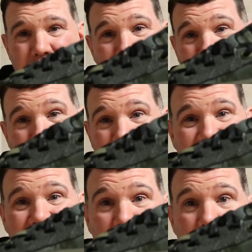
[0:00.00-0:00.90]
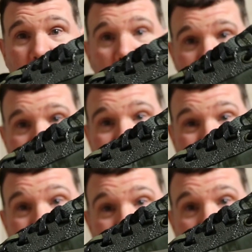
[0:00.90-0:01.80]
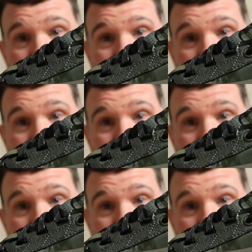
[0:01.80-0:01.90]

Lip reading: You know, again, love it or hate it, they've done